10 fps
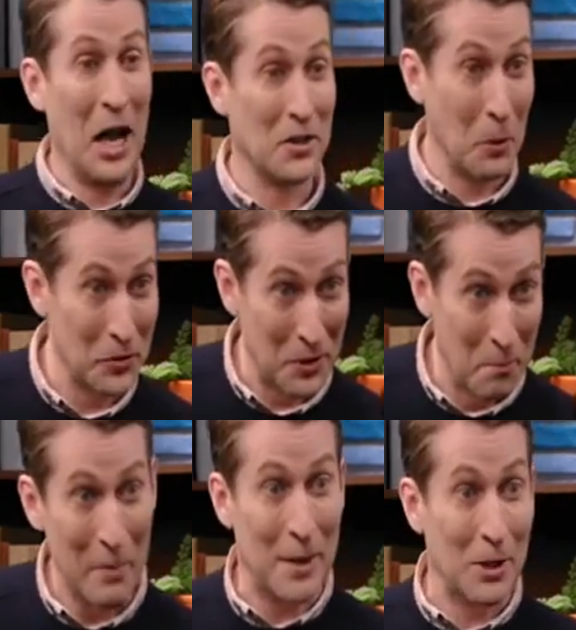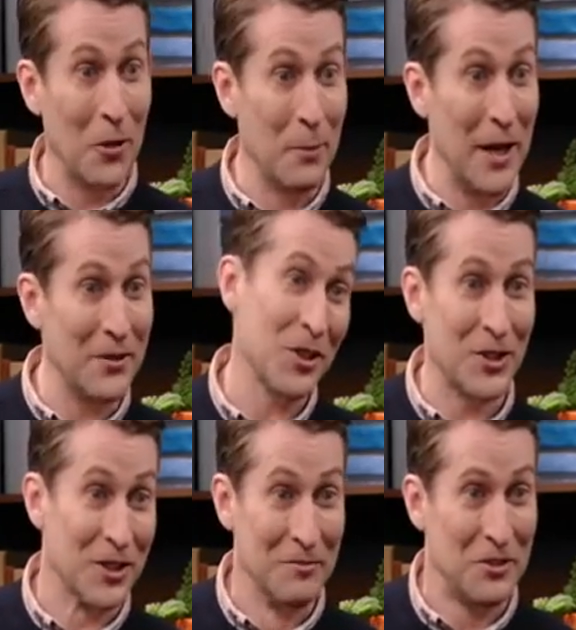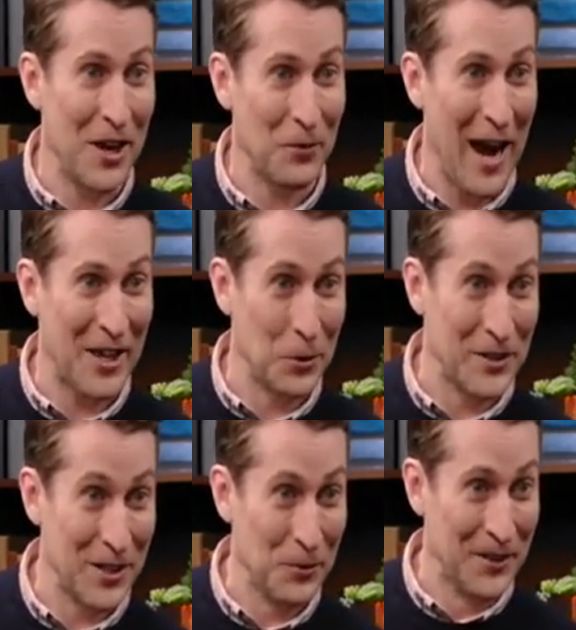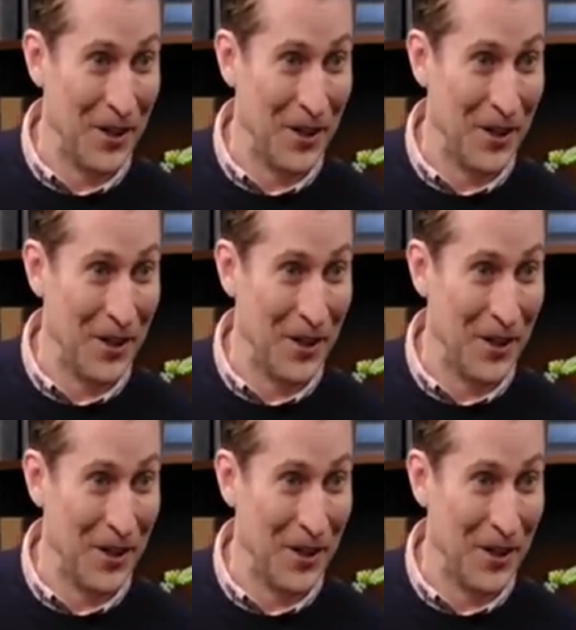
I suppose a peek below the belt just to check for accuracy wouldn't